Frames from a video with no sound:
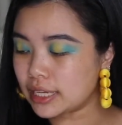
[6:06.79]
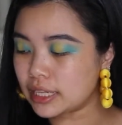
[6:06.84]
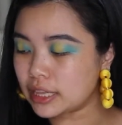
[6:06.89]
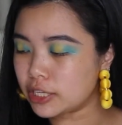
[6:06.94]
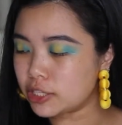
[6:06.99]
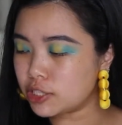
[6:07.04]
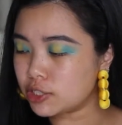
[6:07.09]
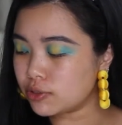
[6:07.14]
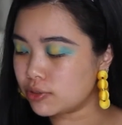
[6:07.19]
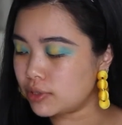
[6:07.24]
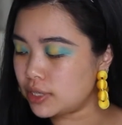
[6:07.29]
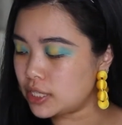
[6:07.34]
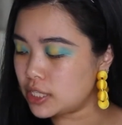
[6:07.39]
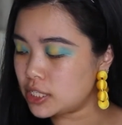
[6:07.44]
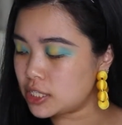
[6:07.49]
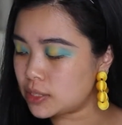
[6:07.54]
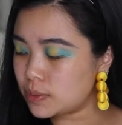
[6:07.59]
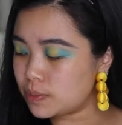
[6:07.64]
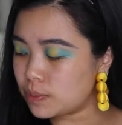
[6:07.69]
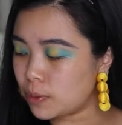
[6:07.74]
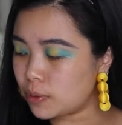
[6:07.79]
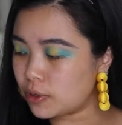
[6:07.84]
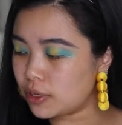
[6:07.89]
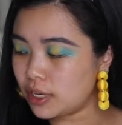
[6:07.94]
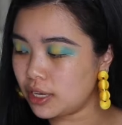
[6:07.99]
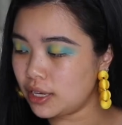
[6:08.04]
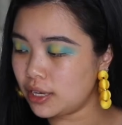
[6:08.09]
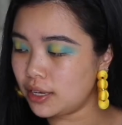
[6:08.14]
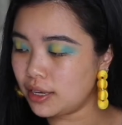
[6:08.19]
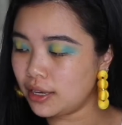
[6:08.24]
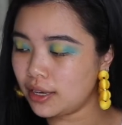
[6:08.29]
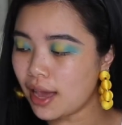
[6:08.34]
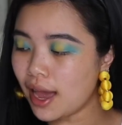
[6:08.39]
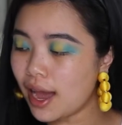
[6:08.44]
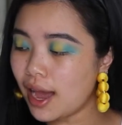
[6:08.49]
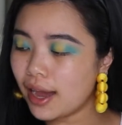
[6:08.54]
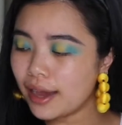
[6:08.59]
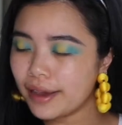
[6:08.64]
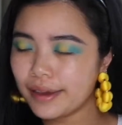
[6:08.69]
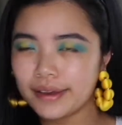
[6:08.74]
glittery smoky
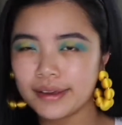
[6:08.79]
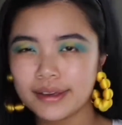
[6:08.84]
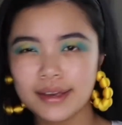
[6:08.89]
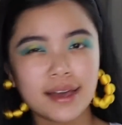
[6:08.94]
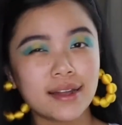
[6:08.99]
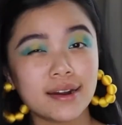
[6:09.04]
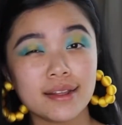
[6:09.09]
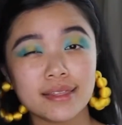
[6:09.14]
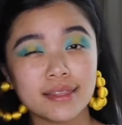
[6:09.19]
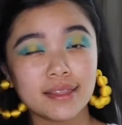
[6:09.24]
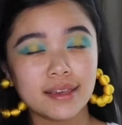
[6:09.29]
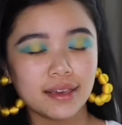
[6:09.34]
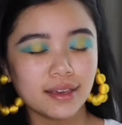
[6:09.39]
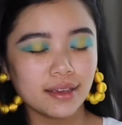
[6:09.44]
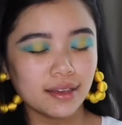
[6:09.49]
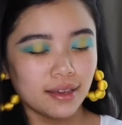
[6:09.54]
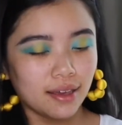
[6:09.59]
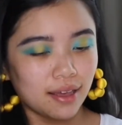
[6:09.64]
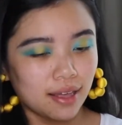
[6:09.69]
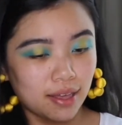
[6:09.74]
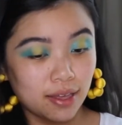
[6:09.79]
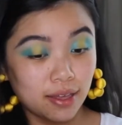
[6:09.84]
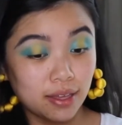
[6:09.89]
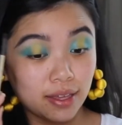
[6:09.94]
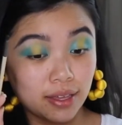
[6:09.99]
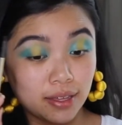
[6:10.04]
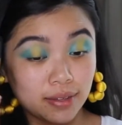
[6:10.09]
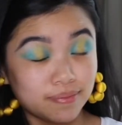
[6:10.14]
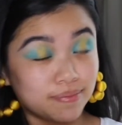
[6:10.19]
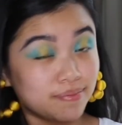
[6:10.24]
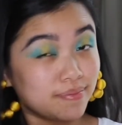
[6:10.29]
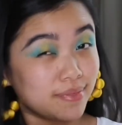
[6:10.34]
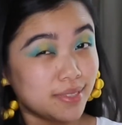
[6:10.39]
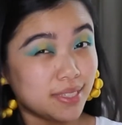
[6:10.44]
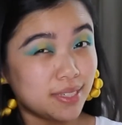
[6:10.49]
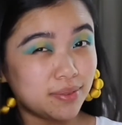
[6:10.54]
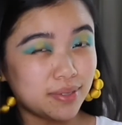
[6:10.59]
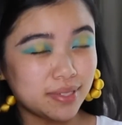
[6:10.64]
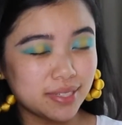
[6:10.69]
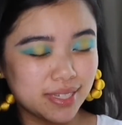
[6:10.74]
eye kind of thing.
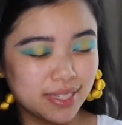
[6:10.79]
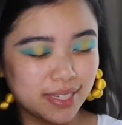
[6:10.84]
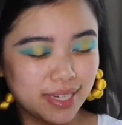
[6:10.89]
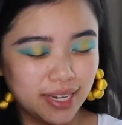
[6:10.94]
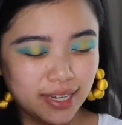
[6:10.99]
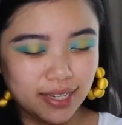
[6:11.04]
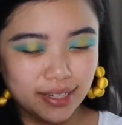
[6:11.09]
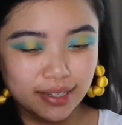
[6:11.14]
We'll see.